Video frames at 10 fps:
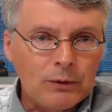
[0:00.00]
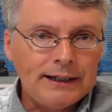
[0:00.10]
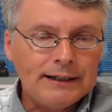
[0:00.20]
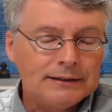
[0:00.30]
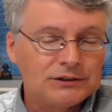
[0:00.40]

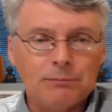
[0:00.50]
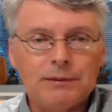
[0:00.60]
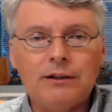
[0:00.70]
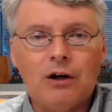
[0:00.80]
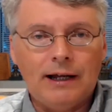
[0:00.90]
reading, some
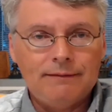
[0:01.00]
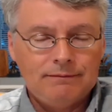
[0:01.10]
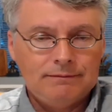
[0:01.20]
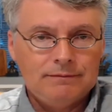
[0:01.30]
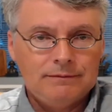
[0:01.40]
did not.
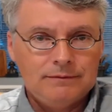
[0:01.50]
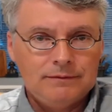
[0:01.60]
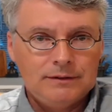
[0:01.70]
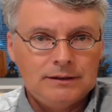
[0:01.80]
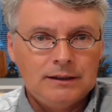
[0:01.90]

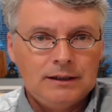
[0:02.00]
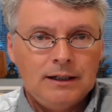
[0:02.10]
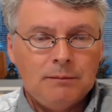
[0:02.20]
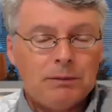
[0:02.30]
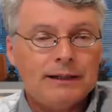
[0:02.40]

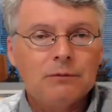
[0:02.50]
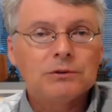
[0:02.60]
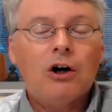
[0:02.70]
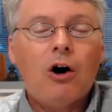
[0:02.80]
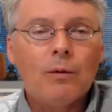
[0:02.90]
But it
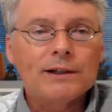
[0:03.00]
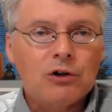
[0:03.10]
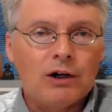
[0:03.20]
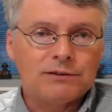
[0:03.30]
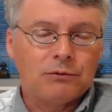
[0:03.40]
was always
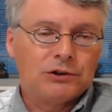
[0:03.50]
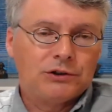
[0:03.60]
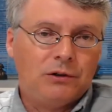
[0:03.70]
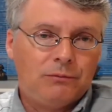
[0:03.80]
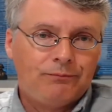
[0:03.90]

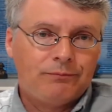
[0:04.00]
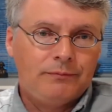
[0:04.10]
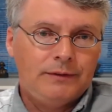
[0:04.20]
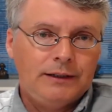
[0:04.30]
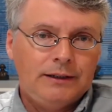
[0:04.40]
controversial.
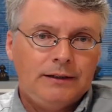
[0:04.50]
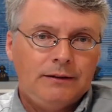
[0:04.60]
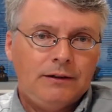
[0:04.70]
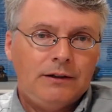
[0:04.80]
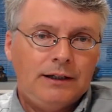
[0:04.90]

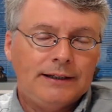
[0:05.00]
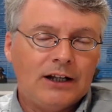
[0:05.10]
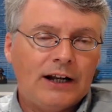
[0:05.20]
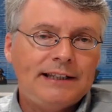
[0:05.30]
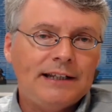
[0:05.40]
In
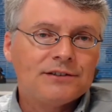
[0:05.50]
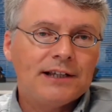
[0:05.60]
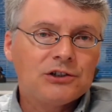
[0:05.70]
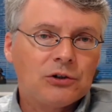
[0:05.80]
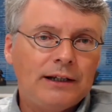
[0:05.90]
the 19th
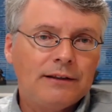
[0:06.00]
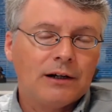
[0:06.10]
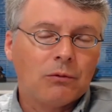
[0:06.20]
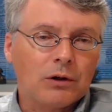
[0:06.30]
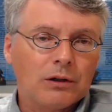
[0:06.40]
century,
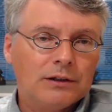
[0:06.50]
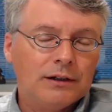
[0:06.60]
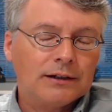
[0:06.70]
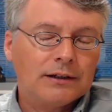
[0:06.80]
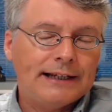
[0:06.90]
there were
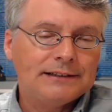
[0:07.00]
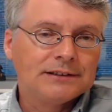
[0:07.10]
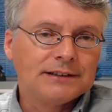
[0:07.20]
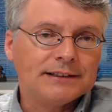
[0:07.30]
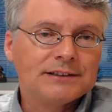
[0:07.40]

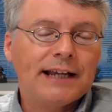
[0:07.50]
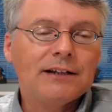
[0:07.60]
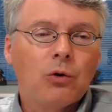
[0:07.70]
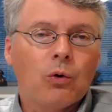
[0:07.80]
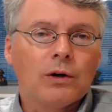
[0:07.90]
cases in the
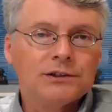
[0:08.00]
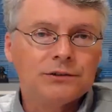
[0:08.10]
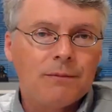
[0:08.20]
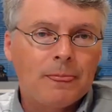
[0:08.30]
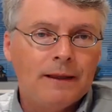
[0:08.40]
state
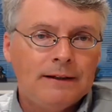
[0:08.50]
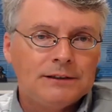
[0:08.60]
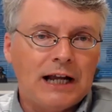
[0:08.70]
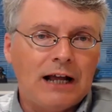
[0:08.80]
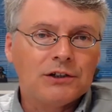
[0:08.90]
courts
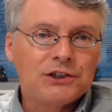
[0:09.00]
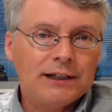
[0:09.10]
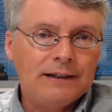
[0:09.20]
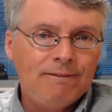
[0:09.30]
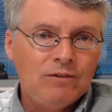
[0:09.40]

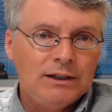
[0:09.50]
challenging